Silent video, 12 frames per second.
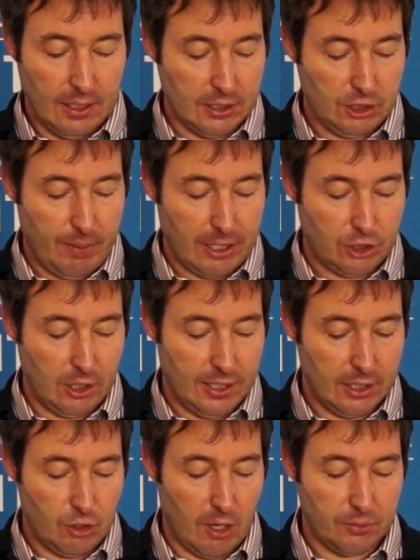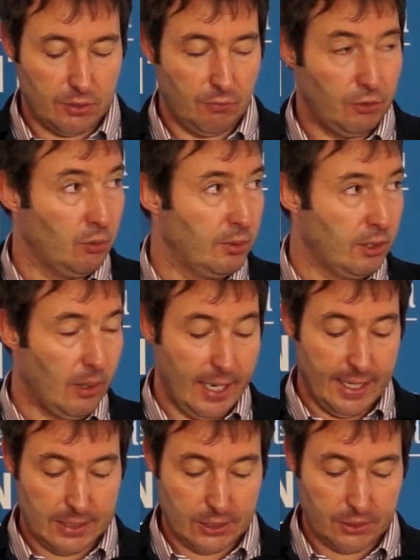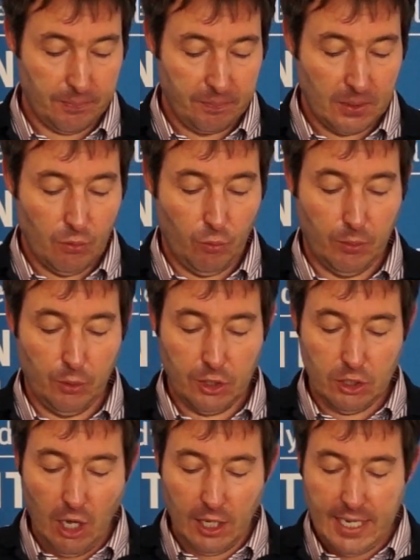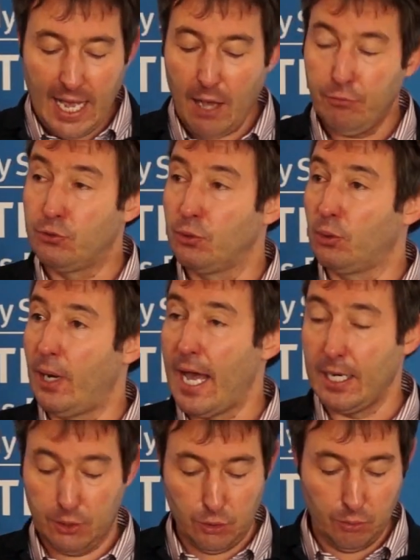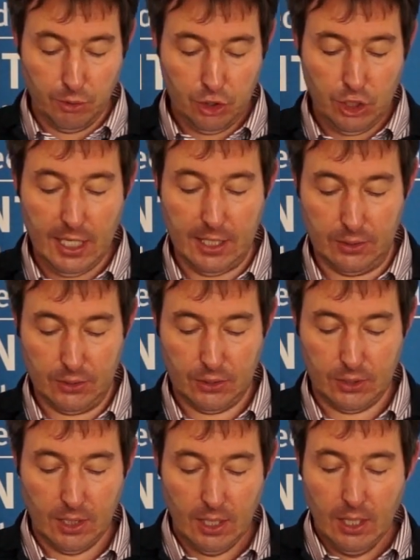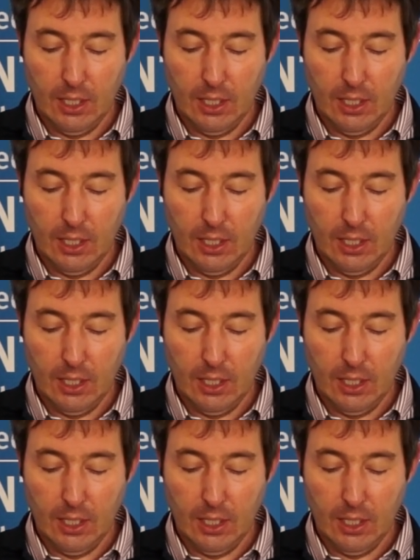especially in terms of human rights, we would not have to grant to machines.